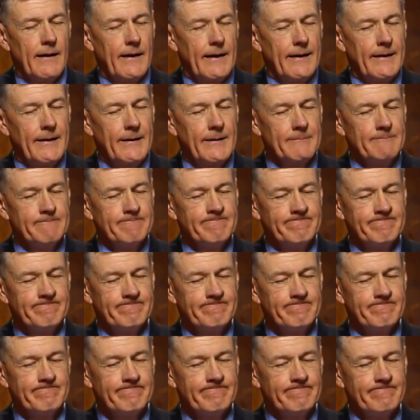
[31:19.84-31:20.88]
Um,
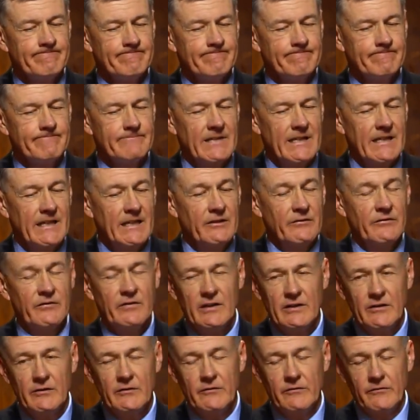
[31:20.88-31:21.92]
it's
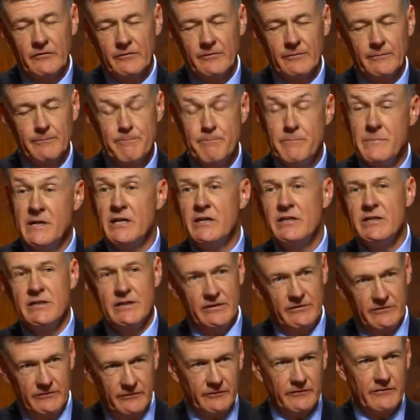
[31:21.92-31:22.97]
his
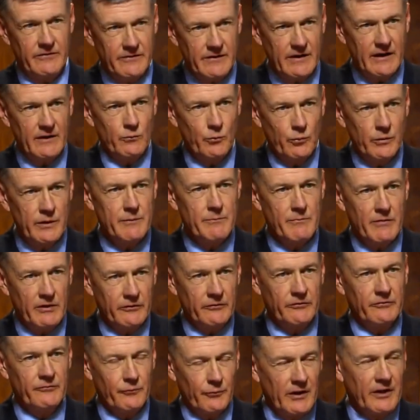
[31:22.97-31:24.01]
minions that we
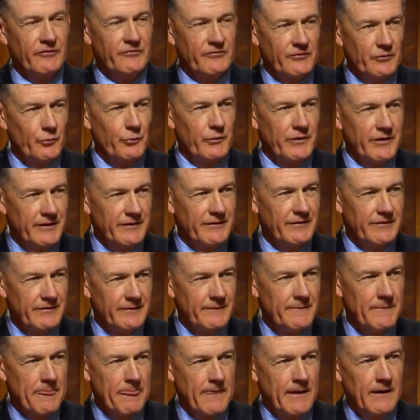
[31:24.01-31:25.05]
most wrestle with.
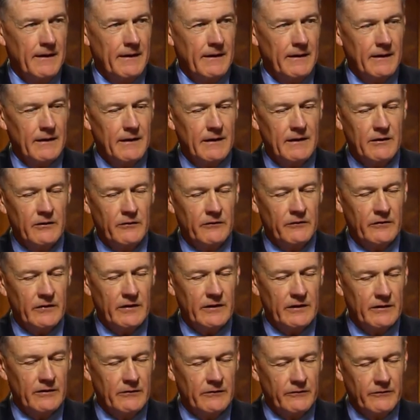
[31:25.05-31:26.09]
It is
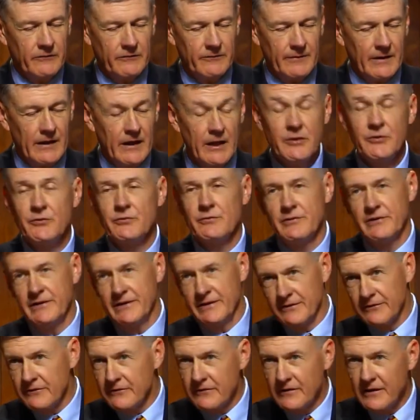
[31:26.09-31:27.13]
his
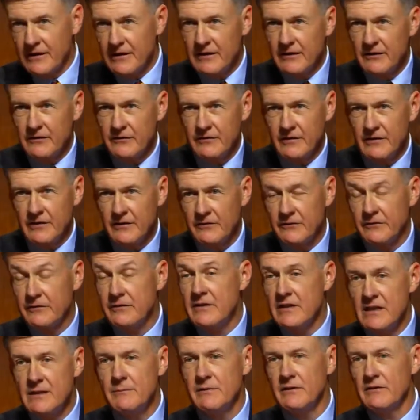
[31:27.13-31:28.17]
underlings. It is his
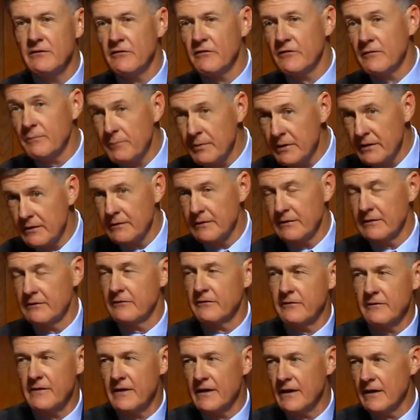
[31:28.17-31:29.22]
demon
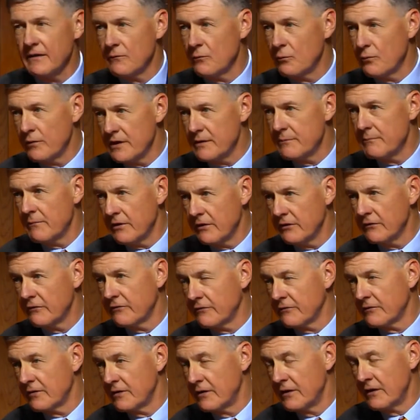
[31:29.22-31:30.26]
spirits that we
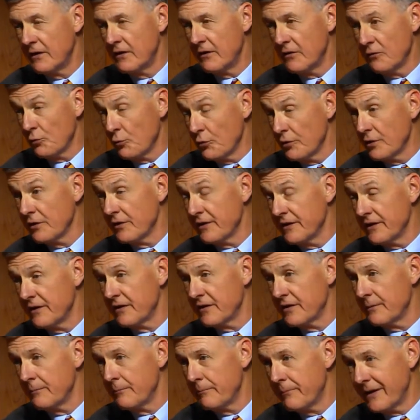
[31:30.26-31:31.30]
most really
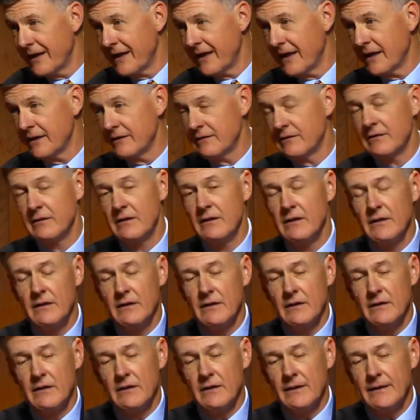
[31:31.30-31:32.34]
combat.
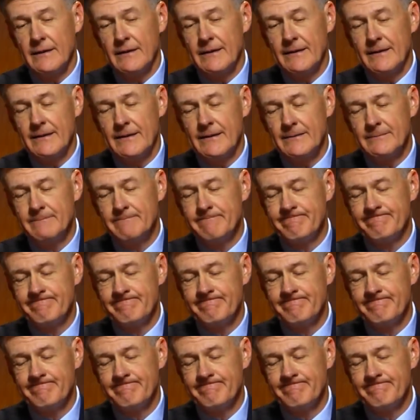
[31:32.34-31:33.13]
Um,